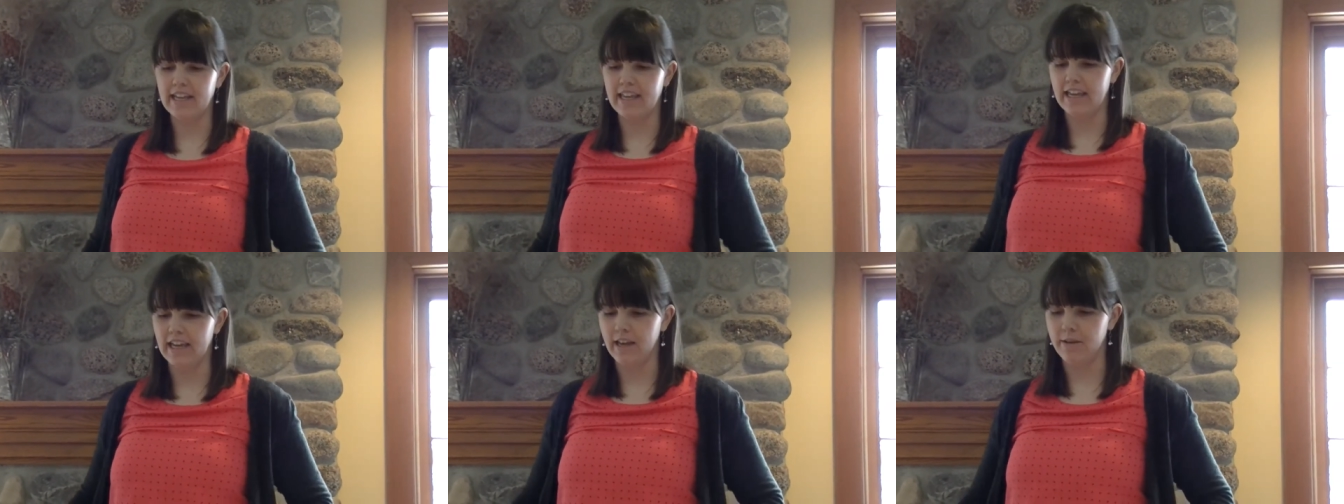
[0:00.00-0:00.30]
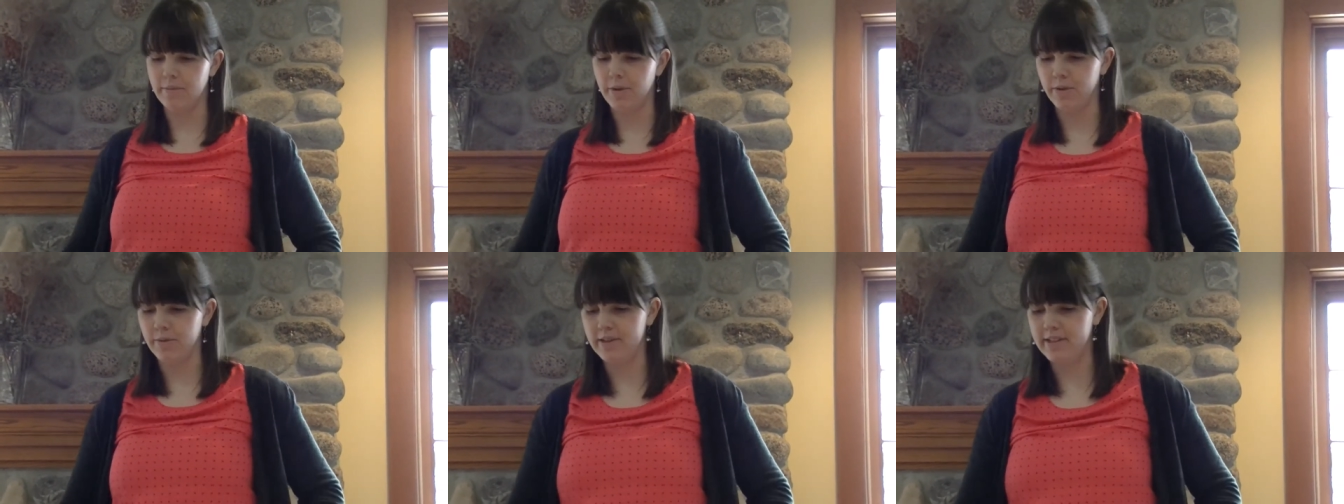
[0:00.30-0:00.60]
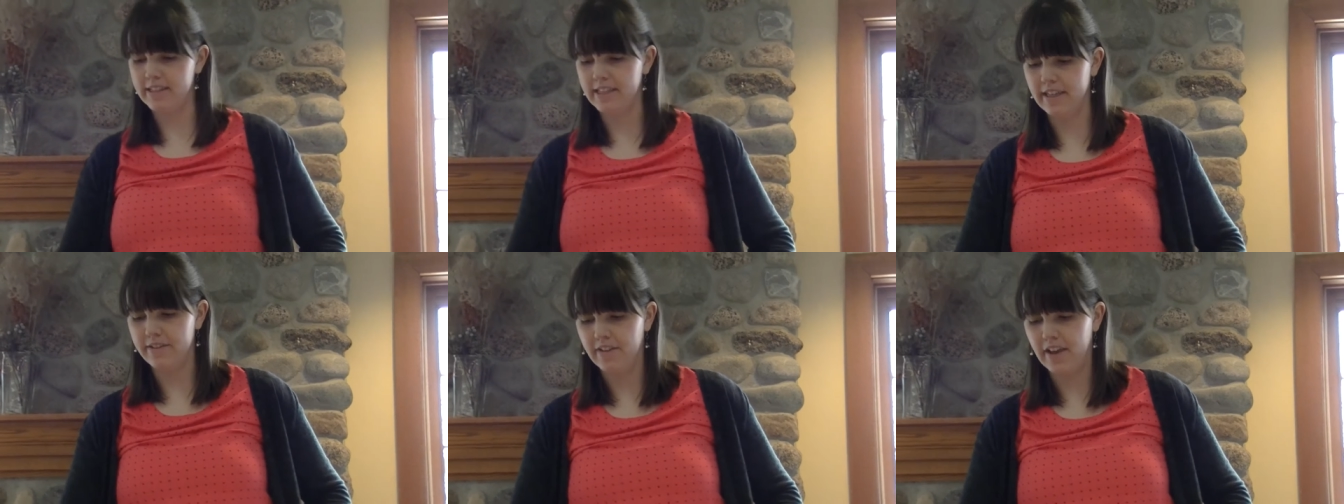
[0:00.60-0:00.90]
he had been
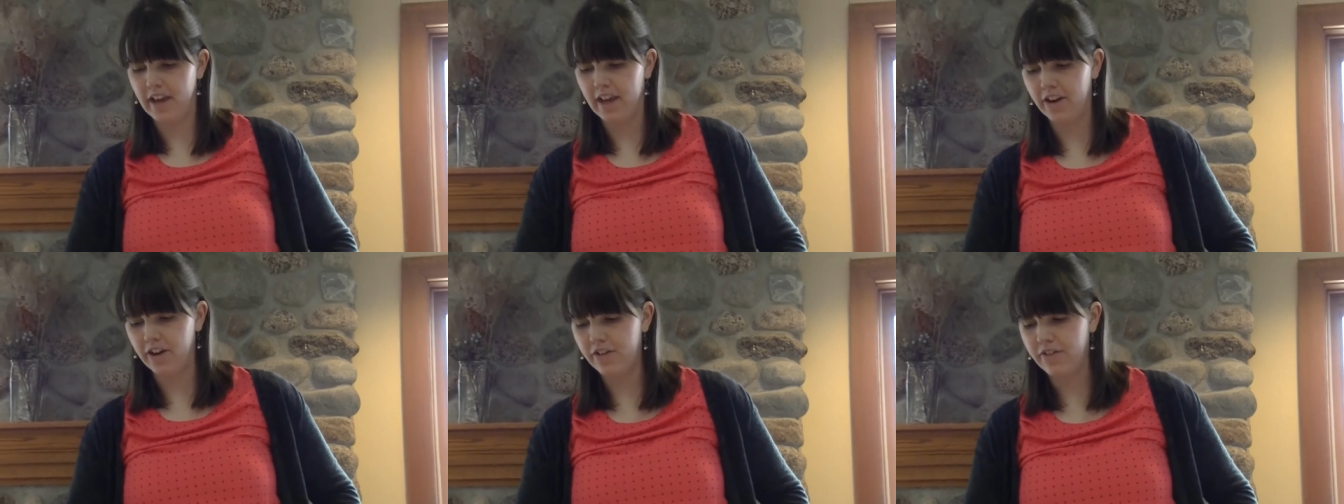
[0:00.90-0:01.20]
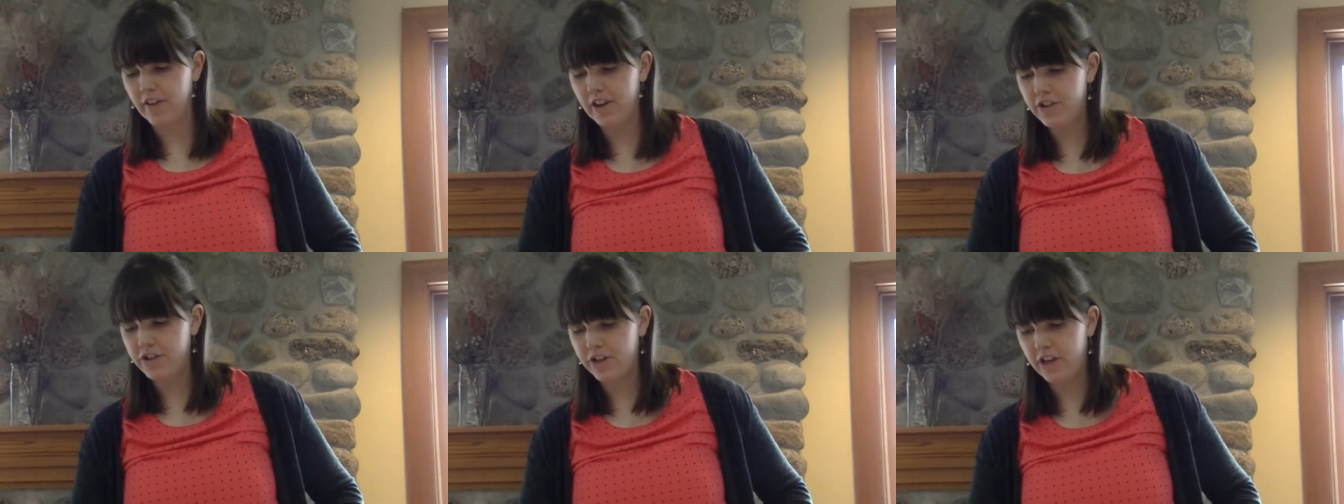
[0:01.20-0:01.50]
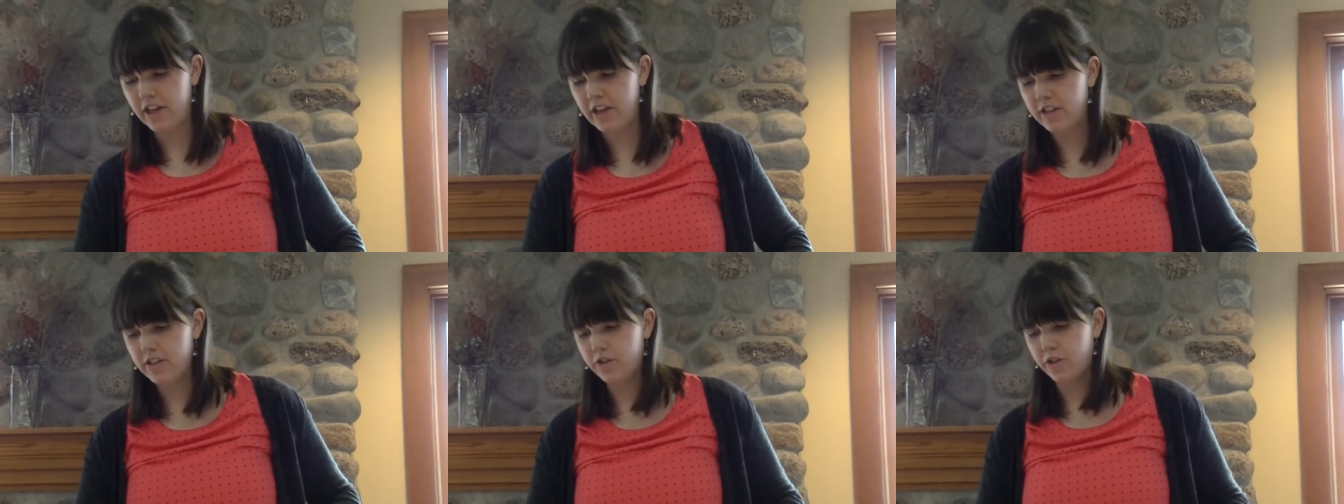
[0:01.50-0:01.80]
receiving
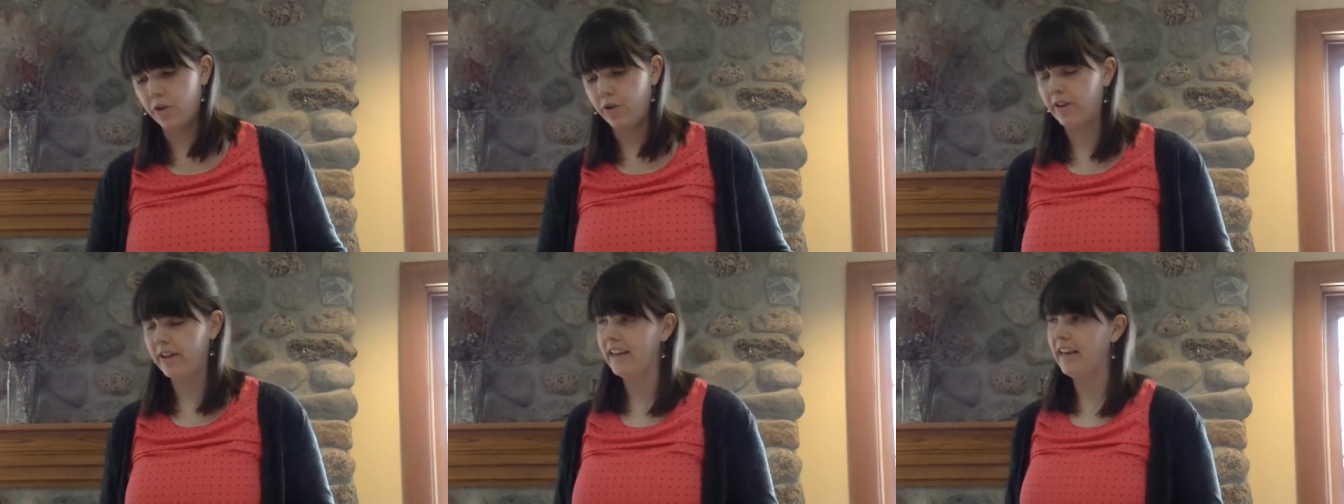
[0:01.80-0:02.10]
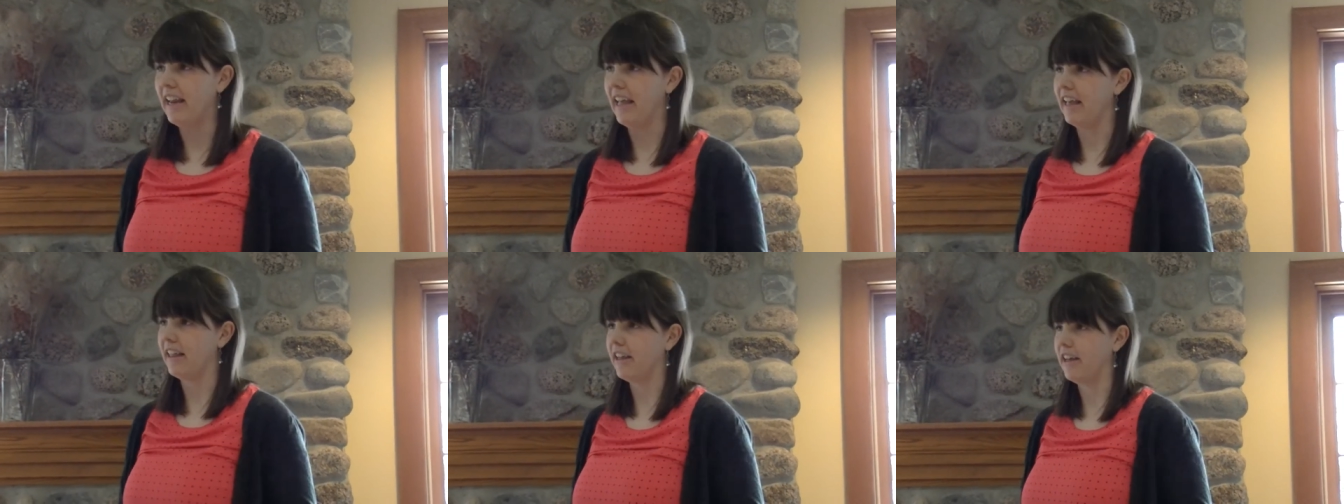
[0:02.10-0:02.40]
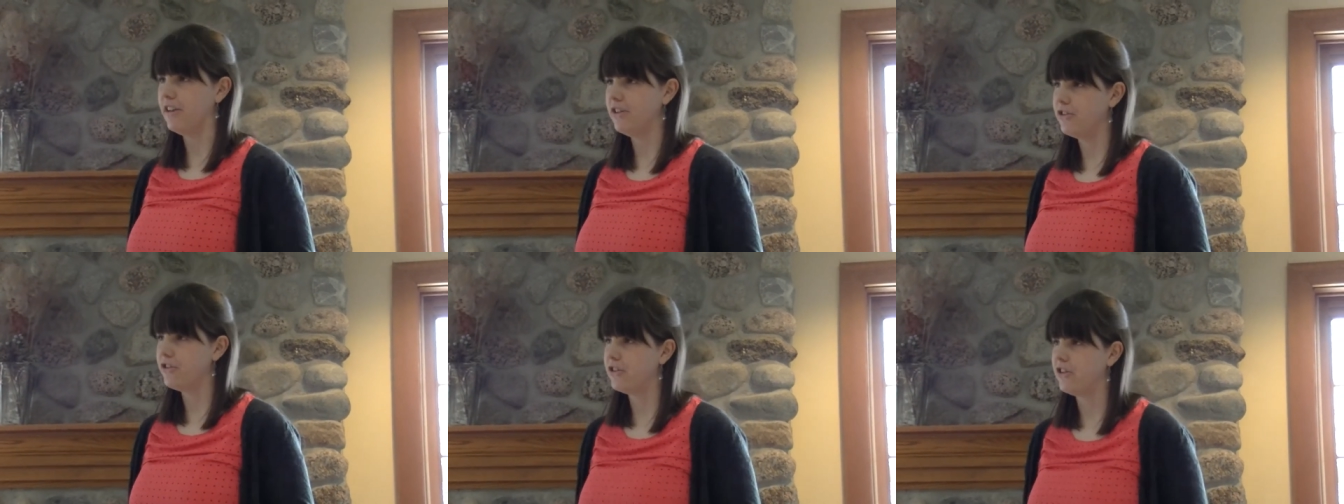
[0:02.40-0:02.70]
intervention solely in
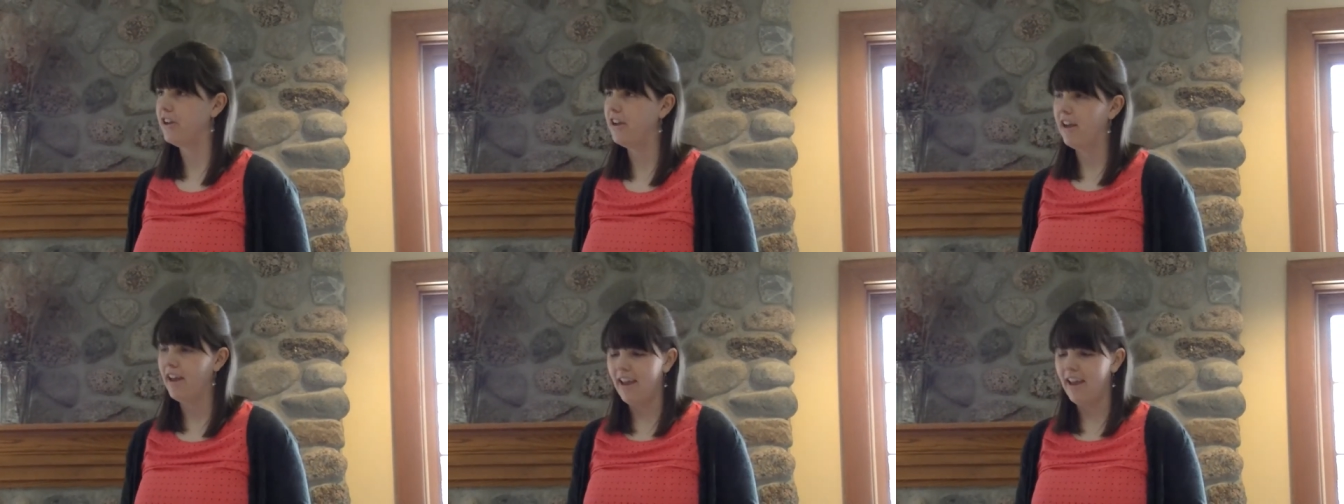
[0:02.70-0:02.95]
English.